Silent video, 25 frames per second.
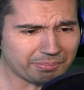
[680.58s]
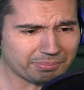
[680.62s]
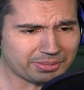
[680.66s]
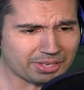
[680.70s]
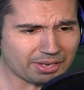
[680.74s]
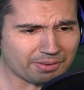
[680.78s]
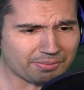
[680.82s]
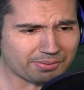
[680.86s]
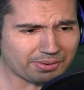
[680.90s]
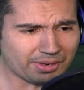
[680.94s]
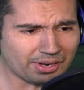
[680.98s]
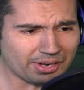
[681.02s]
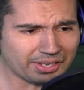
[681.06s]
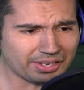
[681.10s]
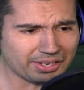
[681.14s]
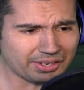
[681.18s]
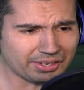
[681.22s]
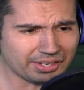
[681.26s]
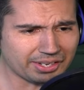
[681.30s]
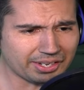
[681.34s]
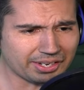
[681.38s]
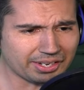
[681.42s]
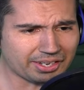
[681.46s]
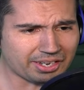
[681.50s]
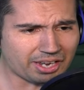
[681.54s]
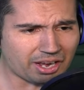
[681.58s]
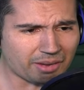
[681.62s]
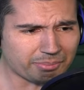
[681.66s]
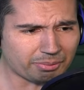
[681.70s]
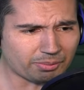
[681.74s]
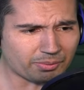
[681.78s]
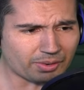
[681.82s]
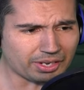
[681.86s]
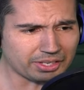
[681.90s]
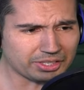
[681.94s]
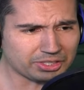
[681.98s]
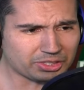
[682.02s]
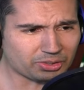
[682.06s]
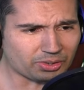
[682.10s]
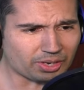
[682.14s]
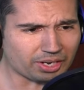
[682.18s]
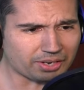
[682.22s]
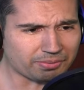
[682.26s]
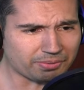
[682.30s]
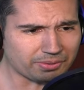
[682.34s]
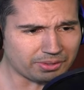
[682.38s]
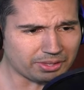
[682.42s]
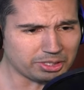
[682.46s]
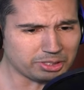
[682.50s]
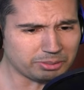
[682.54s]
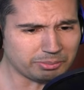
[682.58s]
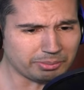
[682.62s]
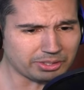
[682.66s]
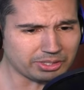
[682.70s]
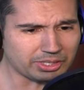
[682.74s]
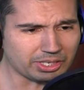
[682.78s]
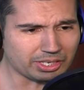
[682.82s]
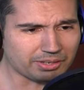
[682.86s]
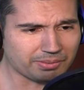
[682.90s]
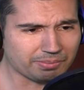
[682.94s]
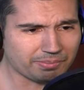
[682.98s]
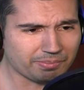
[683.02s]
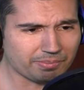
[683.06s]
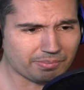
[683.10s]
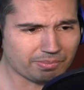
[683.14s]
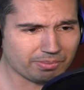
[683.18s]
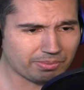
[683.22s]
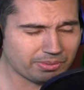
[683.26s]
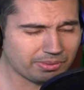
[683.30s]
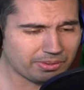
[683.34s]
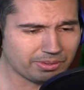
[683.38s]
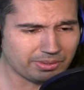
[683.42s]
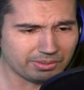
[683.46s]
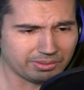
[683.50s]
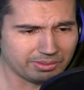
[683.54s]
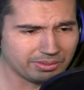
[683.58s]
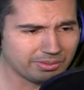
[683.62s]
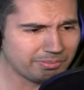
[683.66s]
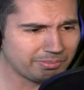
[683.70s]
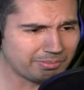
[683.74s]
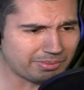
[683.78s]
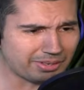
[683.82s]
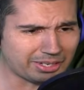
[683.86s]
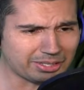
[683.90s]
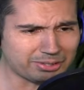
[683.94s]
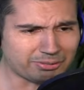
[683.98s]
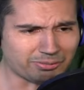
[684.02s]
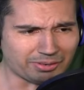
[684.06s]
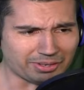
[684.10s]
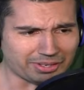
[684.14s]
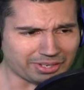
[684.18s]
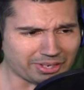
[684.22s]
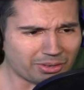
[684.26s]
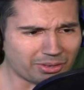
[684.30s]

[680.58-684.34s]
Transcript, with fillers: I'm definitely gonna get a copyright strike for this music. But it's